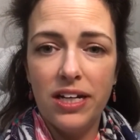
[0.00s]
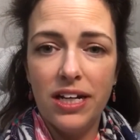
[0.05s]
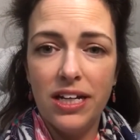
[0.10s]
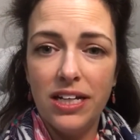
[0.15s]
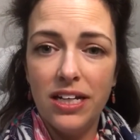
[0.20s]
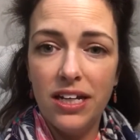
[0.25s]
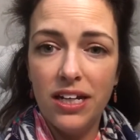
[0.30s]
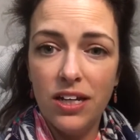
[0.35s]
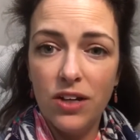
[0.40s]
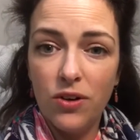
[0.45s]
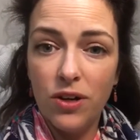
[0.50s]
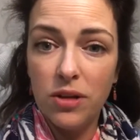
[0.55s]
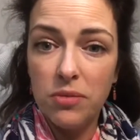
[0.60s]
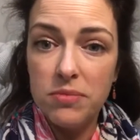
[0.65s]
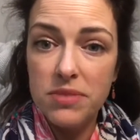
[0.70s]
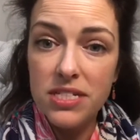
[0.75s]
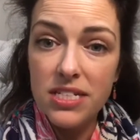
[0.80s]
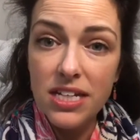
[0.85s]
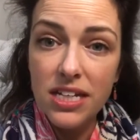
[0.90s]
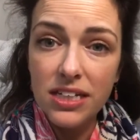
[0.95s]
an Enneagram
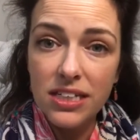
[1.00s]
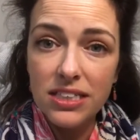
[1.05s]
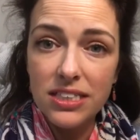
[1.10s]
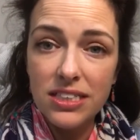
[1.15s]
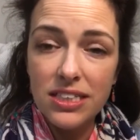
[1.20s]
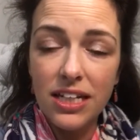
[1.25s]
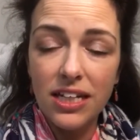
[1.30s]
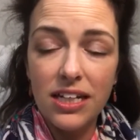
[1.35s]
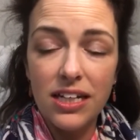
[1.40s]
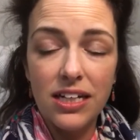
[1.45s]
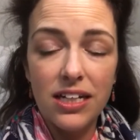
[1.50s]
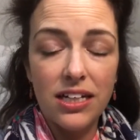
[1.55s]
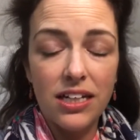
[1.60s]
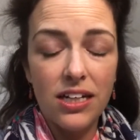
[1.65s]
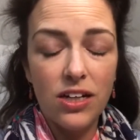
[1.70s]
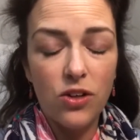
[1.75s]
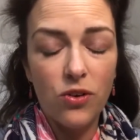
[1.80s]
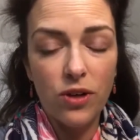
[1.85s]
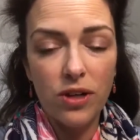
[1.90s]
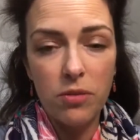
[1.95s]
6 and an
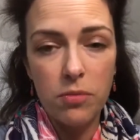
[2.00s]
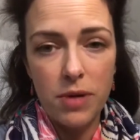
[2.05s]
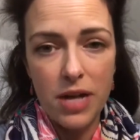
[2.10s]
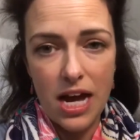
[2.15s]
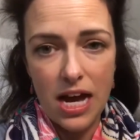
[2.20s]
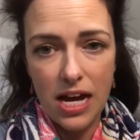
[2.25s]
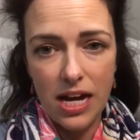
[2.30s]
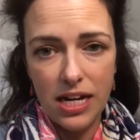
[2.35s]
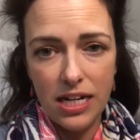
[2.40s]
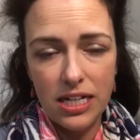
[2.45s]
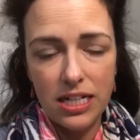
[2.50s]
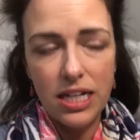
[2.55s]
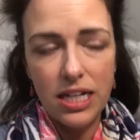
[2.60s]
Enneagram 9.